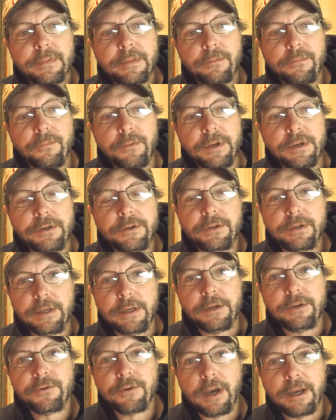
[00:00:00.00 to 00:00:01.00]
We
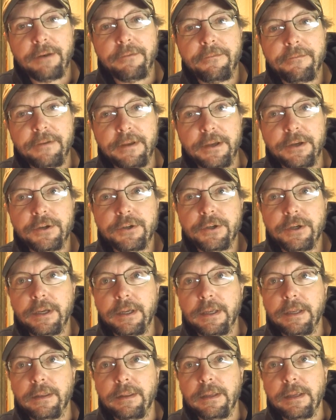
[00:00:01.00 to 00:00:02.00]
did try to fish
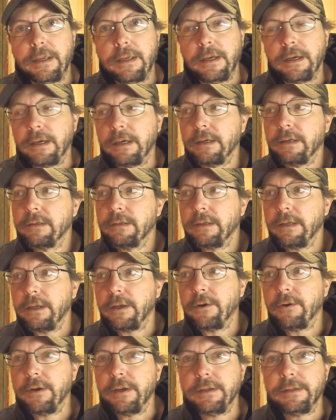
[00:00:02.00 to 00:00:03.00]
in the
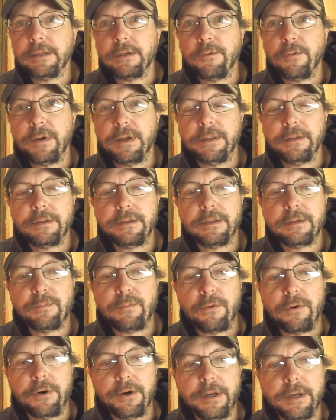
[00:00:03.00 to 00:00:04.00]
increasing winds this
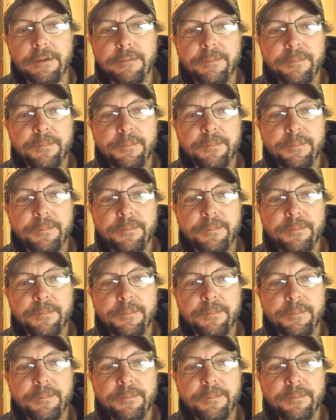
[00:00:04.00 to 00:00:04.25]
morning.